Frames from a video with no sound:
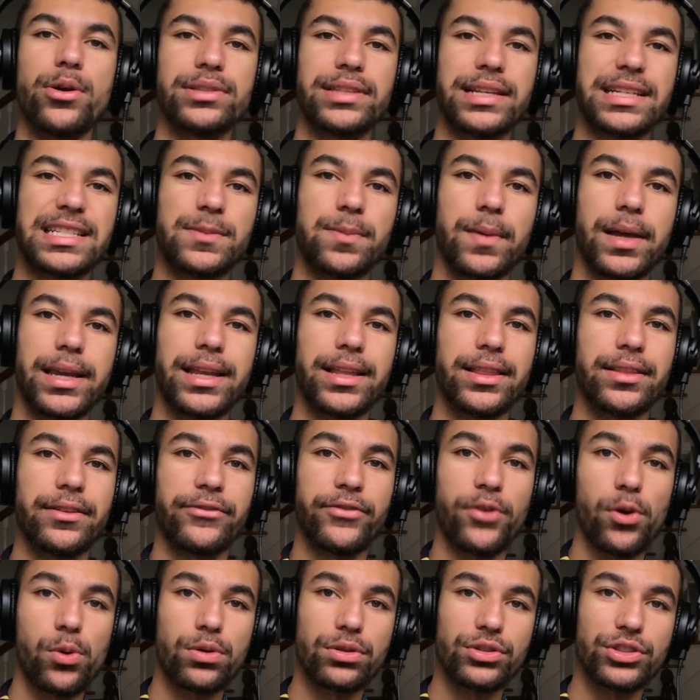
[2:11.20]
I was explaining the
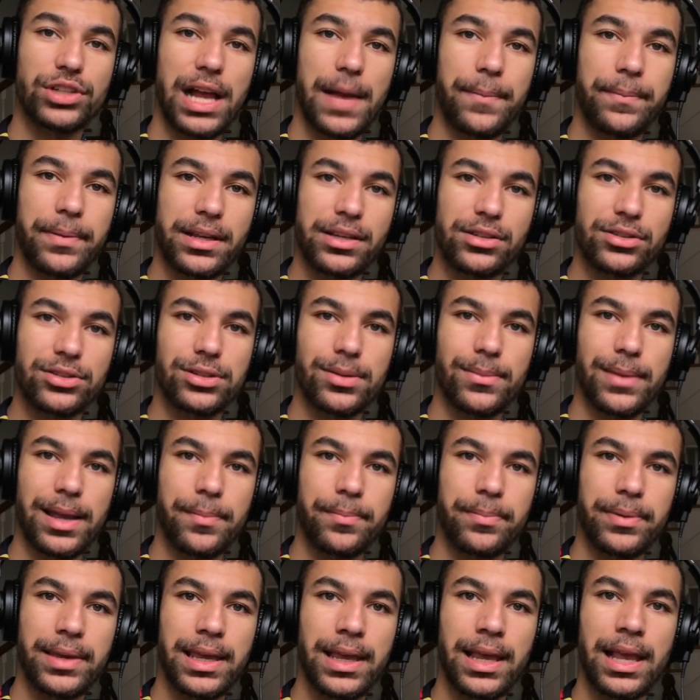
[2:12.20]
vocal chopping intro
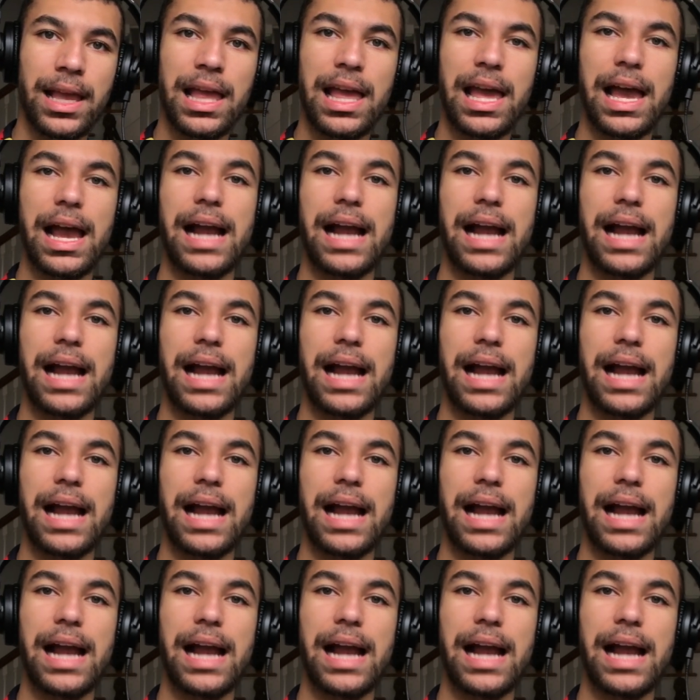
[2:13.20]
might be,